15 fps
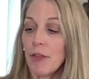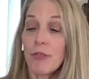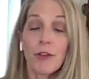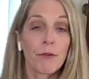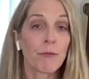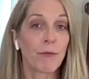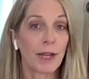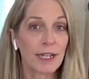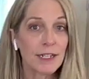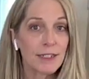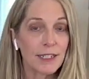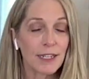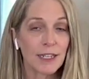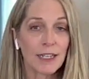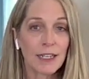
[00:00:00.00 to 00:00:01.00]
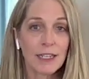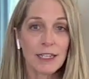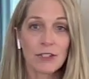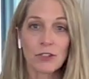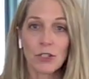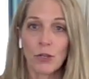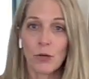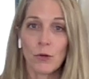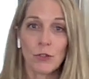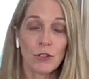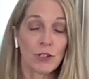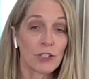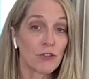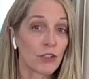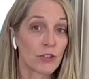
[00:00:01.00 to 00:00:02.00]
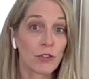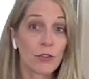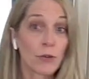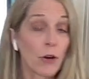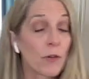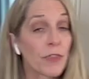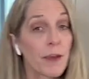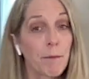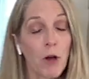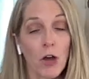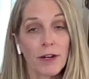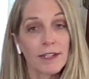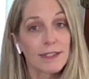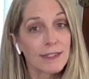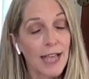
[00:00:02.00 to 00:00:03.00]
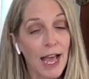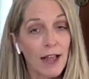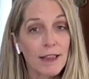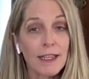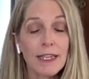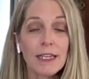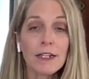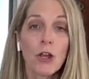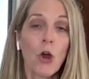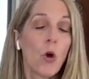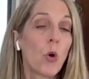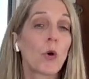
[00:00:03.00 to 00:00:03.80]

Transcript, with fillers: They're ready to eat, so you can just throw them on a salad,